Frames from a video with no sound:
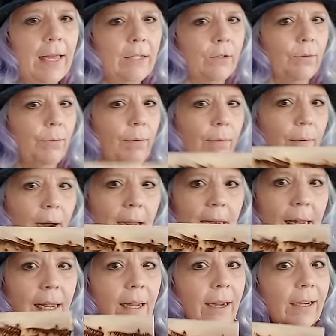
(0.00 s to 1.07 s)
It's
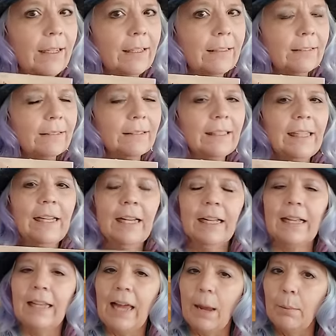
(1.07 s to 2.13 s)
right here
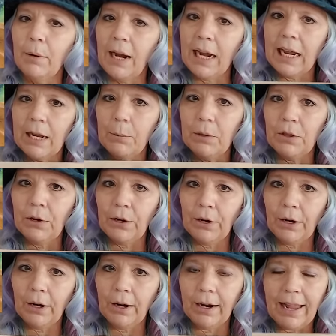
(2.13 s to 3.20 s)
collaborating with
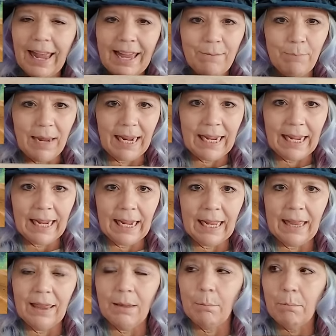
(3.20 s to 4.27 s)
her and
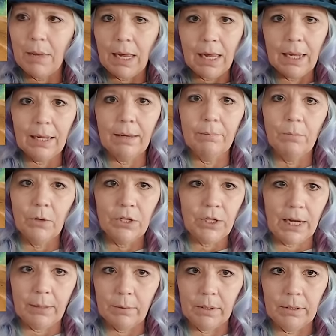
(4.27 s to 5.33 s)
making the mug,
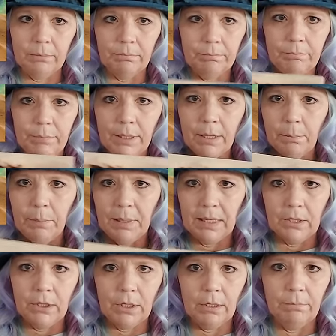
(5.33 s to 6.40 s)
which I will put a
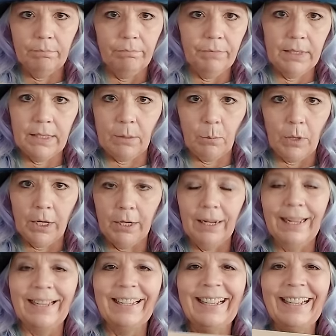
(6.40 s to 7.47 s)
picture somewhere.